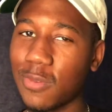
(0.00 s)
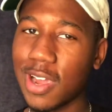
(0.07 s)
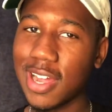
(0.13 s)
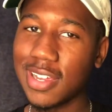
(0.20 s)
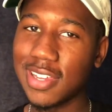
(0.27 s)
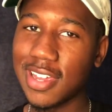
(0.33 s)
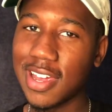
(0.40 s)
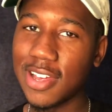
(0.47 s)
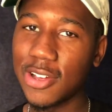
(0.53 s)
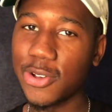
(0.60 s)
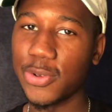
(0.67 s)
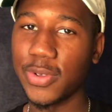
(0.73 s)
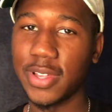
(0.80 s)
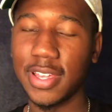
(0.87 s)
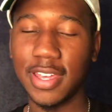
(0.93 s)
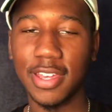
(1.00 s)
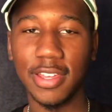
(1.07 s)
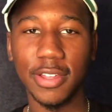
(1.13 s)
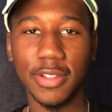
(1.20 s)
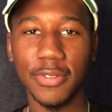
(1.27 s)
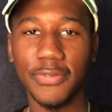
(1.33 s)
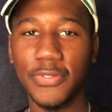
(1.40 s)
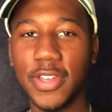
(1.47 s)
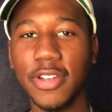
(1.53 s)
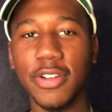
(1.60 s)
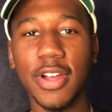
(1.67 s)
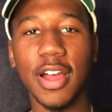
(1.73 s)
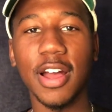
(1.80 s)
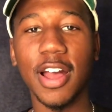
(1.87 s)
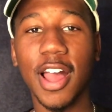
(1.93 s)
write it out and
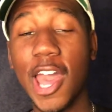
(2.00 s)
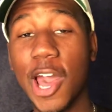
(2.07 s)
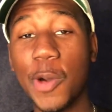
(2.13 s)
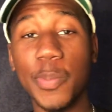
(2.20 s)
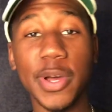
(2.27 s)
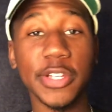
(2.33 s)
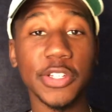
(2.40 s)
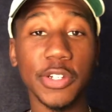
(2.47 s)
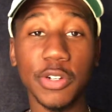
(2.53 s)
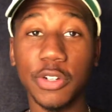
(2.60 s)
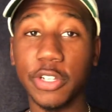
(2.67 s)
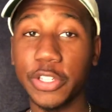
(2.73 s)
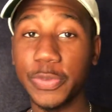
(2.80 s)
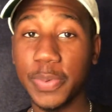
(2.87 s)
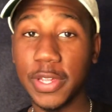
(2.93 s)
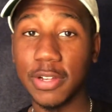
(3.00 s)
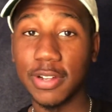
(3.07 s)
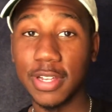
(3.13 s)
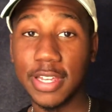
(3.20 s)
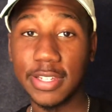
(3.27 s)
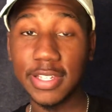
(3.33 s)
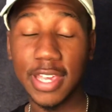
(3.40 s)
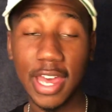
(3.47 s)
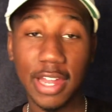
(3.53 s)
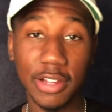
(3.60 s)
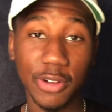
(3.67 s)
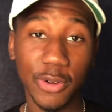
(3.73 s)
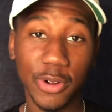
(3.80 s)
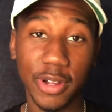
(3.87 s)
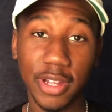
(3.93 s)
figure out how much you're gonna spend on each
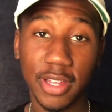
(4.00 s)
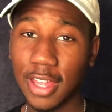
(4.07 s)
category.